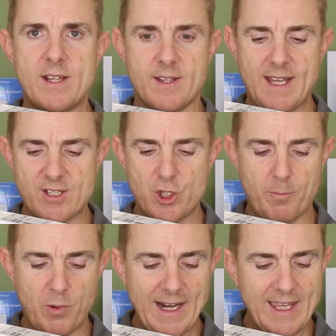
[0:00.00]
So that's your
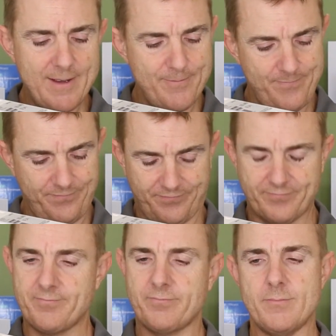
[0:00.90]
bracket.
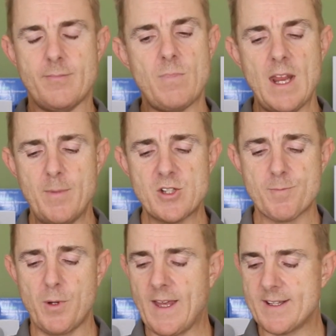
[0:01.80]
Let me
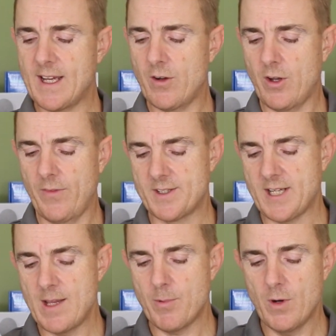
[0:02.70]
just put that down on the
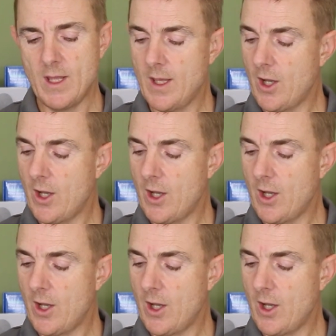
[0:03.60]
table.